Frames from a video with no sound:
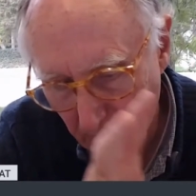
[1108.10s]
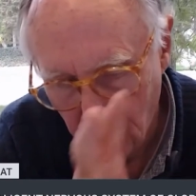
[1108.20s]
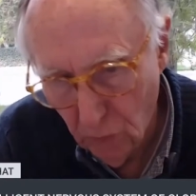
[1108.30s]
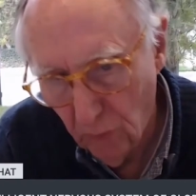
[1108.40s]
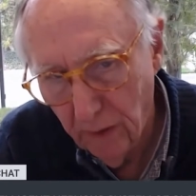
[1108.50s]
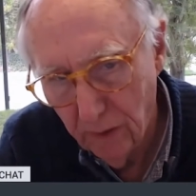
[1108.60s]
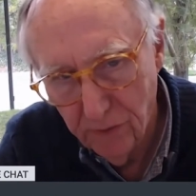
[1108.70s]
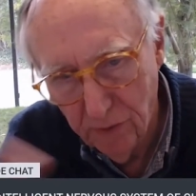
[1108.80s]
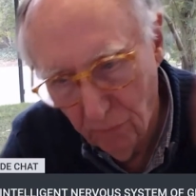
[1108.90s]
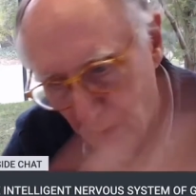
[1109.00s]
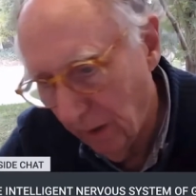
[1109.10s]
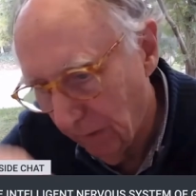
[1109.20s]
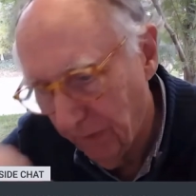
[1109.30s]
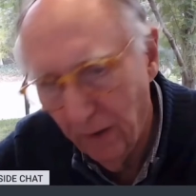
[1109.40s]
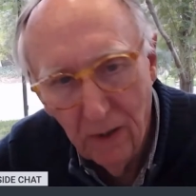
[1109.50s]
soils and
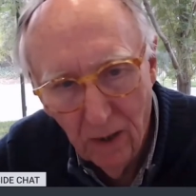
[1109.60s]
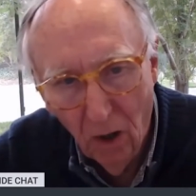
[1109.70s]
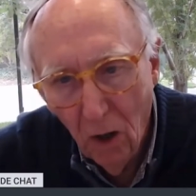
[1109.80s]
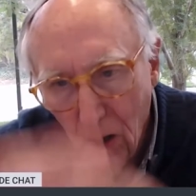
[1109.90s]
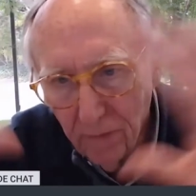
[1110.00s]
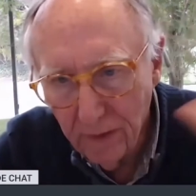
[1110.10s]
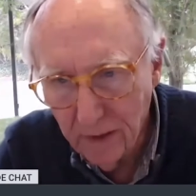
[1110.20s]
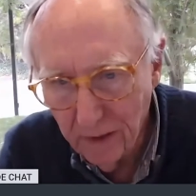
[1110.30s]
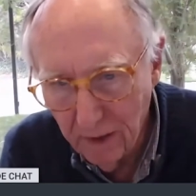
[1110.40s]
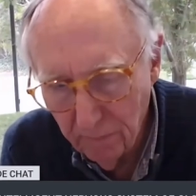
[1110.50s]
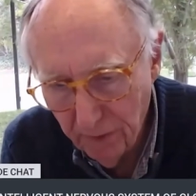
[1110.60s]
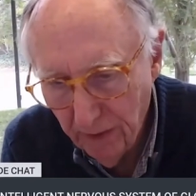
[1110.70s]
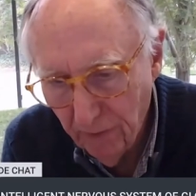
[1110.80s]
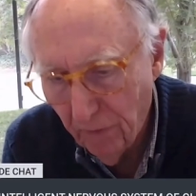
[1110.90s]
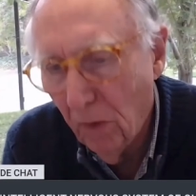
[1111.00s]
runoff, and all of it can come
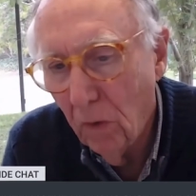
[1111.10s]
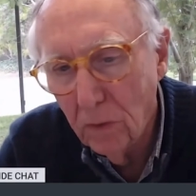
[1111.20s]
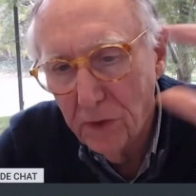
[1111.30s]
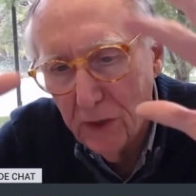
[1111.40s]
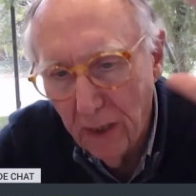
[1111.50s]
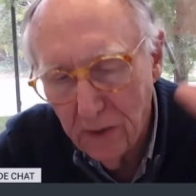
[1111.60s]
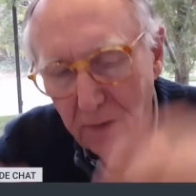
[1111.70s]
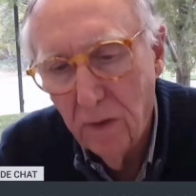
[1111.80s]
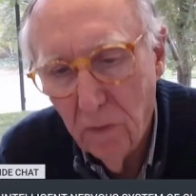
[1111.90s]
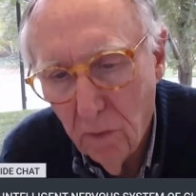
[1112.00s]
together, the whole science of our